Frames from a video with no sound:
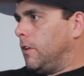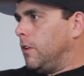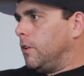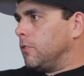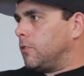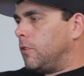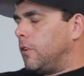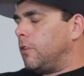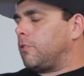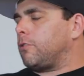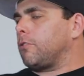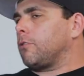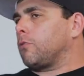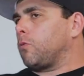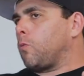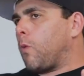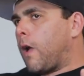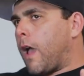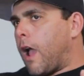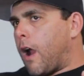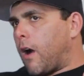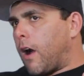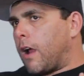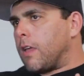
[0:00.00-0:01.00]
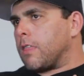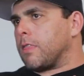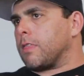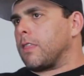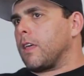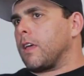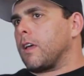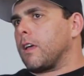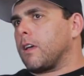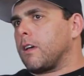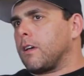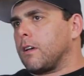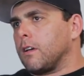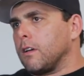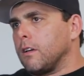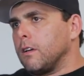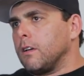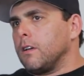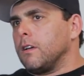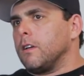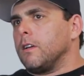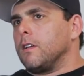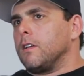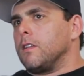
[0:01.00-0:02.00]
So this is where I think
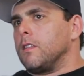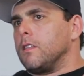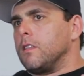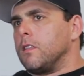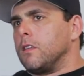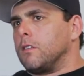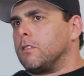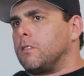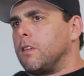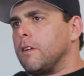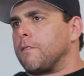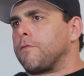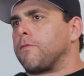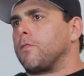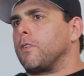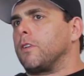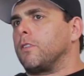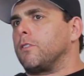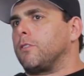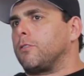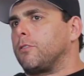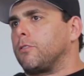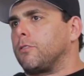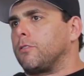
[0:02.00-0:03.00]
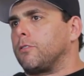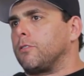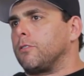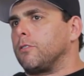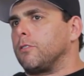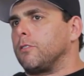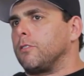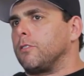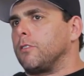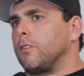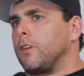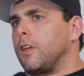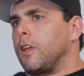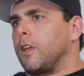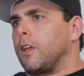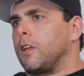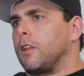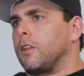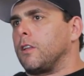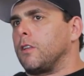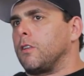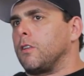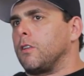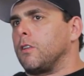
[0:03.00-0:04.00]
the difference
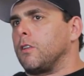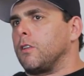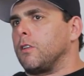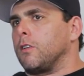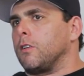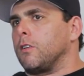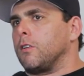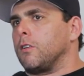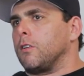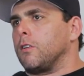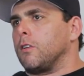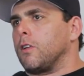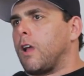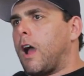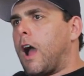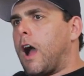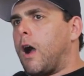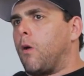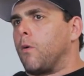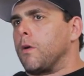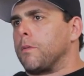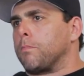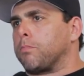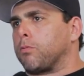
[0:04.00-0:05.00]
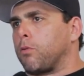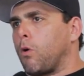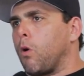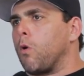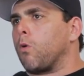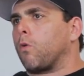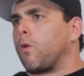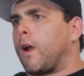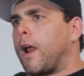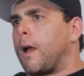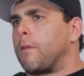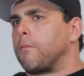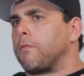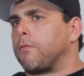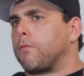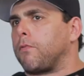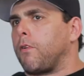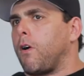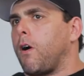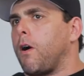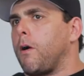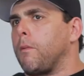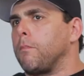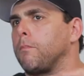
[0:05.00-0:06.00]
in how we program
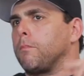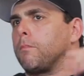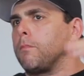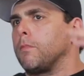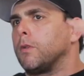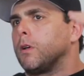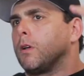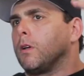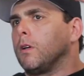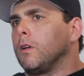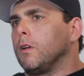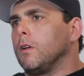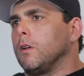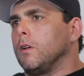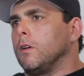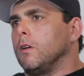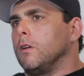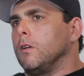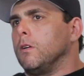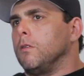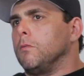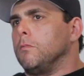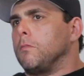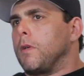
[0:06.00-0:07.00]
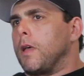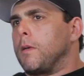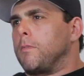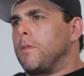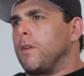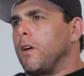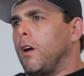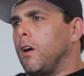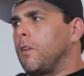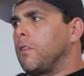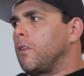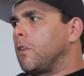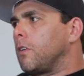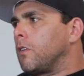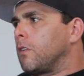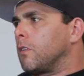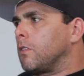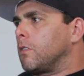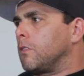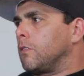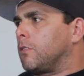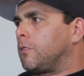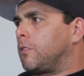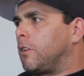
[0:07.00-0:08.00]
from maybe other
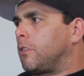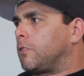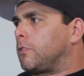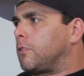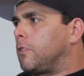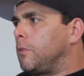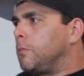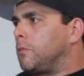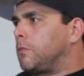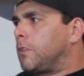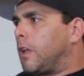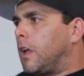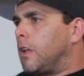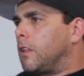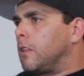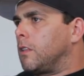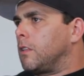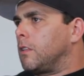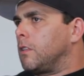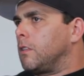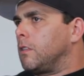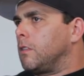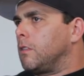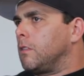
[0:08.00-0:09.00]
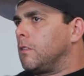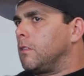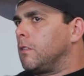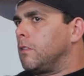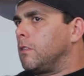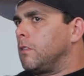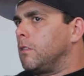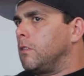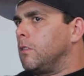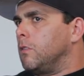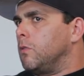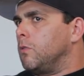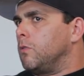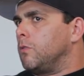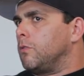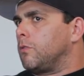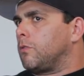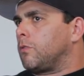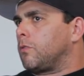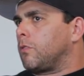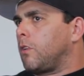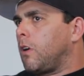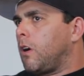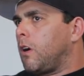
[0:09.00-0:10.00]
systems that
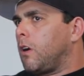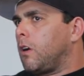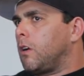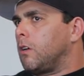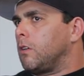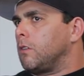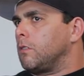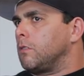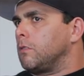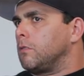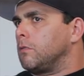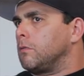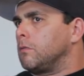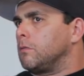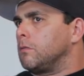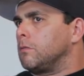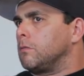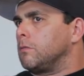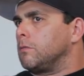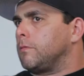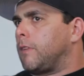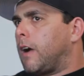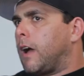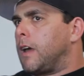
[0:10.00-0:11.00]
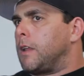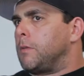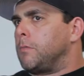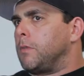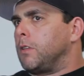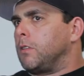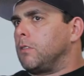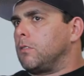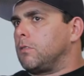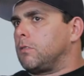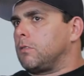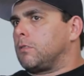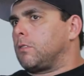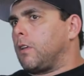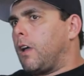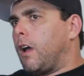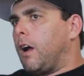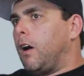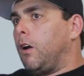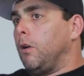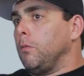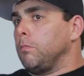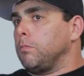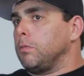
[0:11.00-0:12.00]
use vitamins to
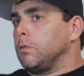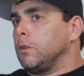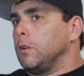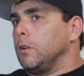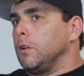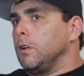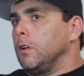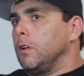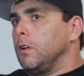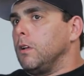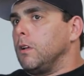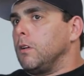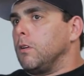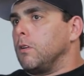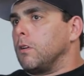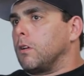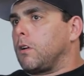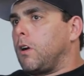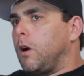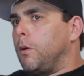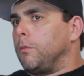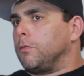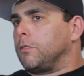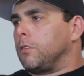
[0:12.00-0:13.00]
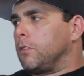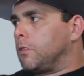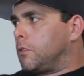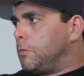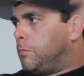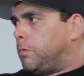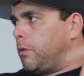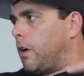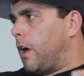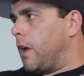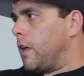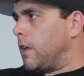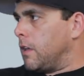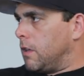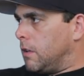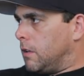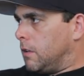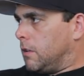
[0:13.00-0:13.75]
help comes into play.